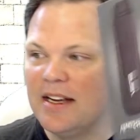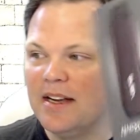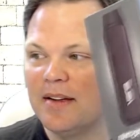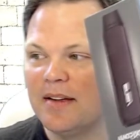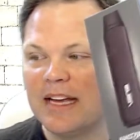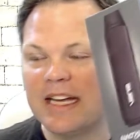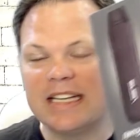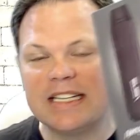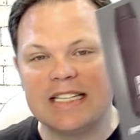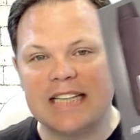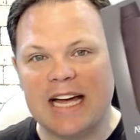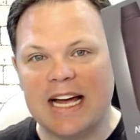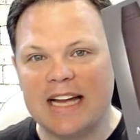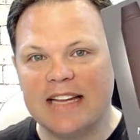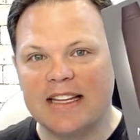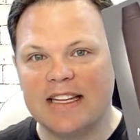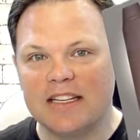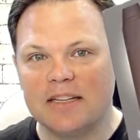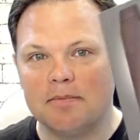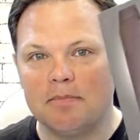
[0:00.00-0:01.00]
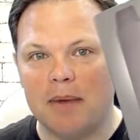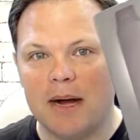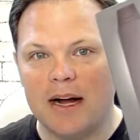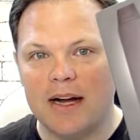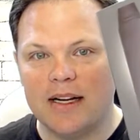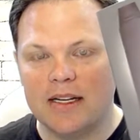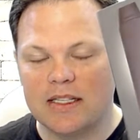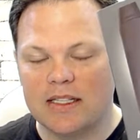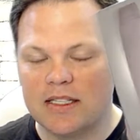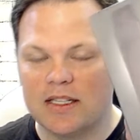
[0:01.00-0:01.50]
inside this
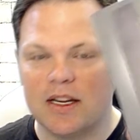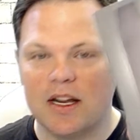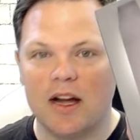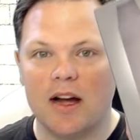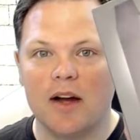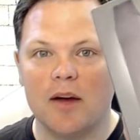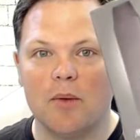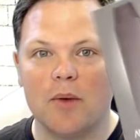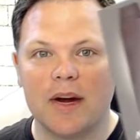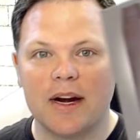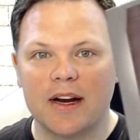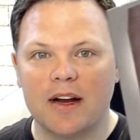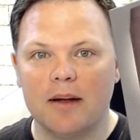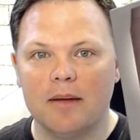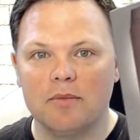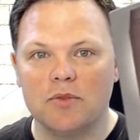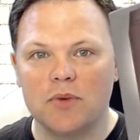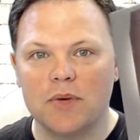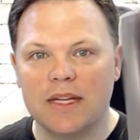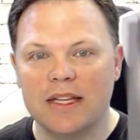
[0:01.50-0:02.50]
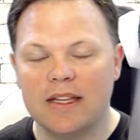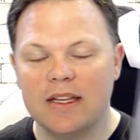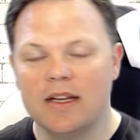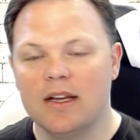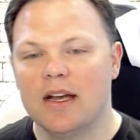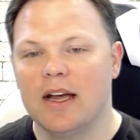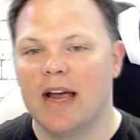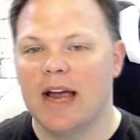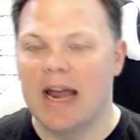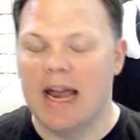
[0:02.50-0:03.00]
box, what it comes with,
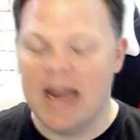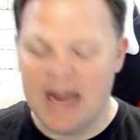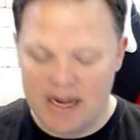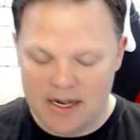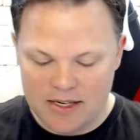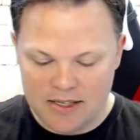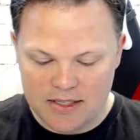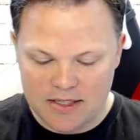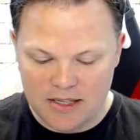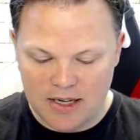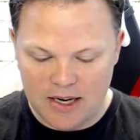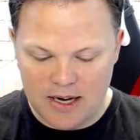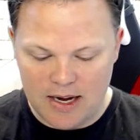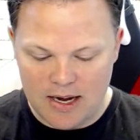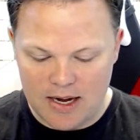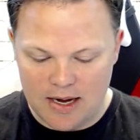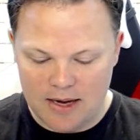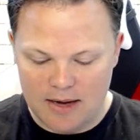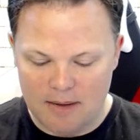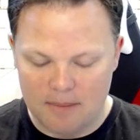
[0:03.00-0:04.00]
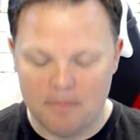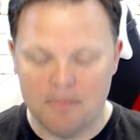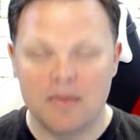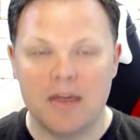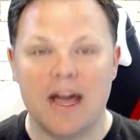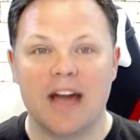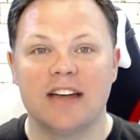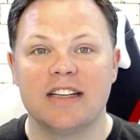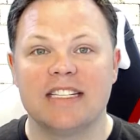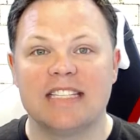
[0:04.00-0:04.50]
and
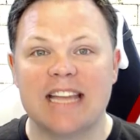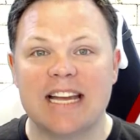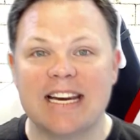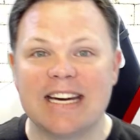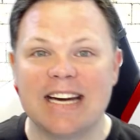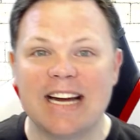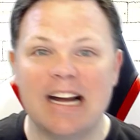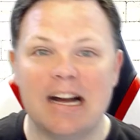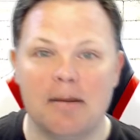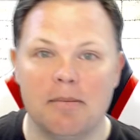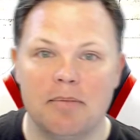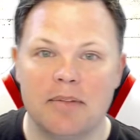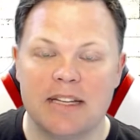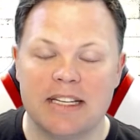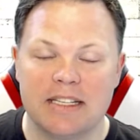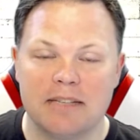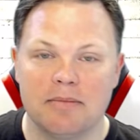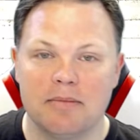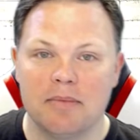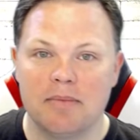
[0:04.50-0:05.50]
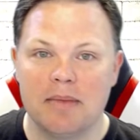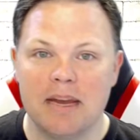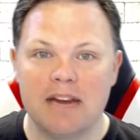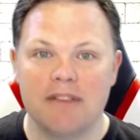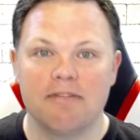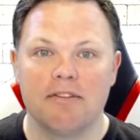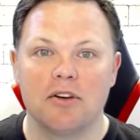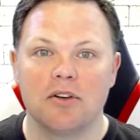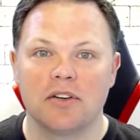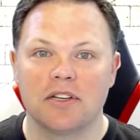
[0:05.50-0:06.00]
how to set it up is the
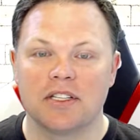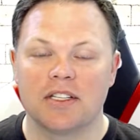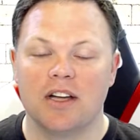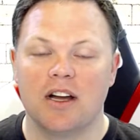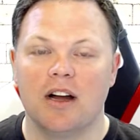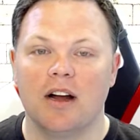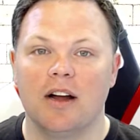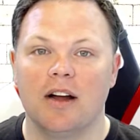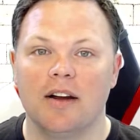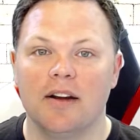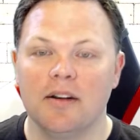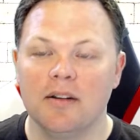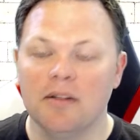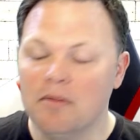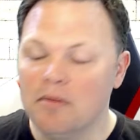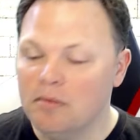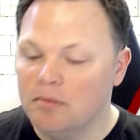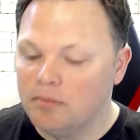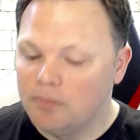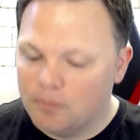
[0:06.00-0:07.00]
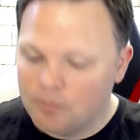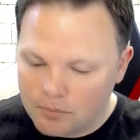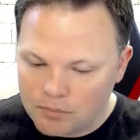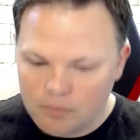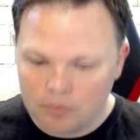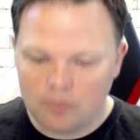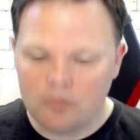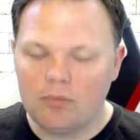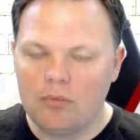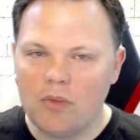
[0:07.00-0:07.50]
main focus on
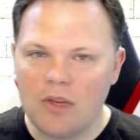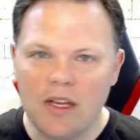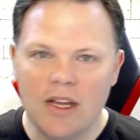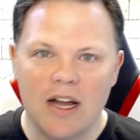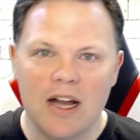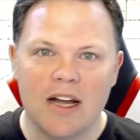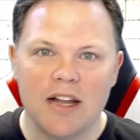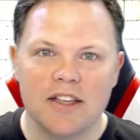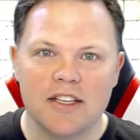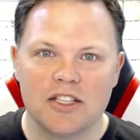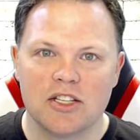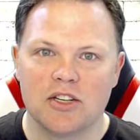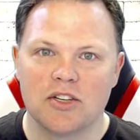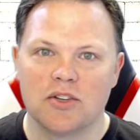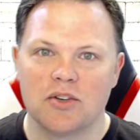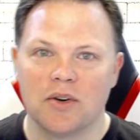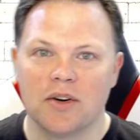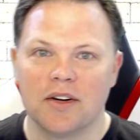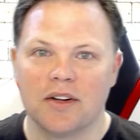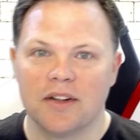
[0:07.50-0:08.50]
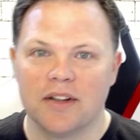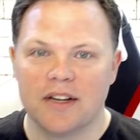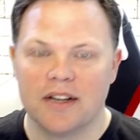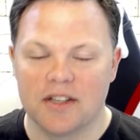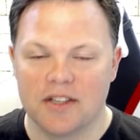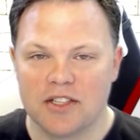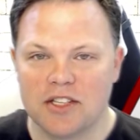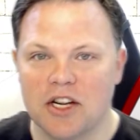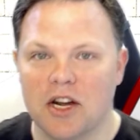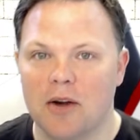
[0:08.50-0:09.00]
this tutorial
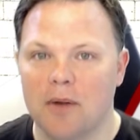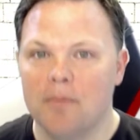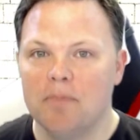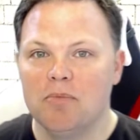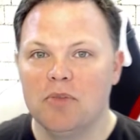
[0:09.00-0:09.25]
here. So